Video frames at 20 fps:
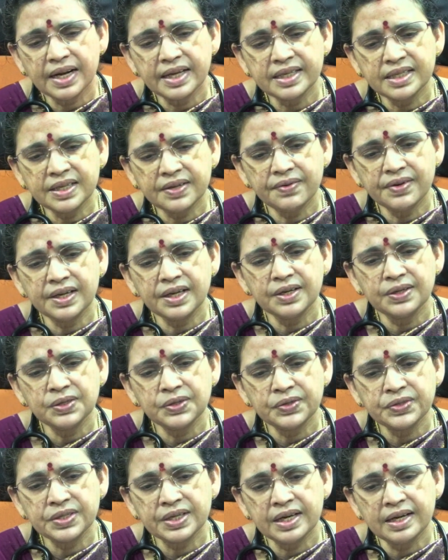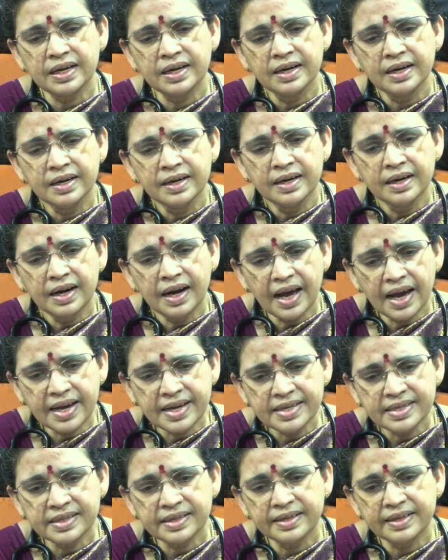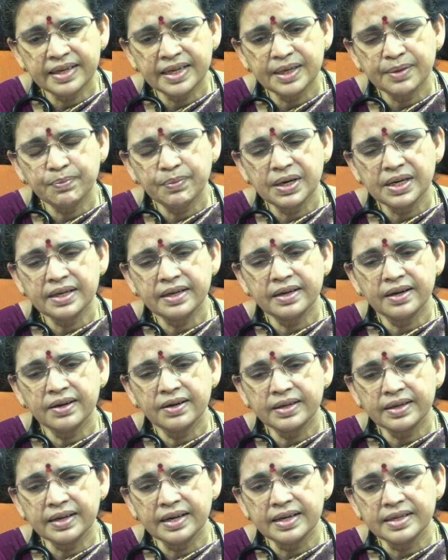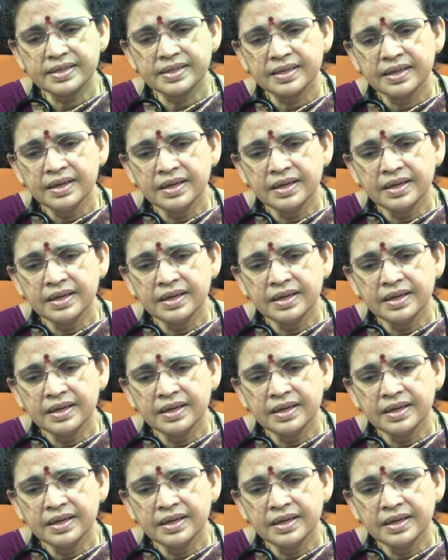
achieving individualized treatment targets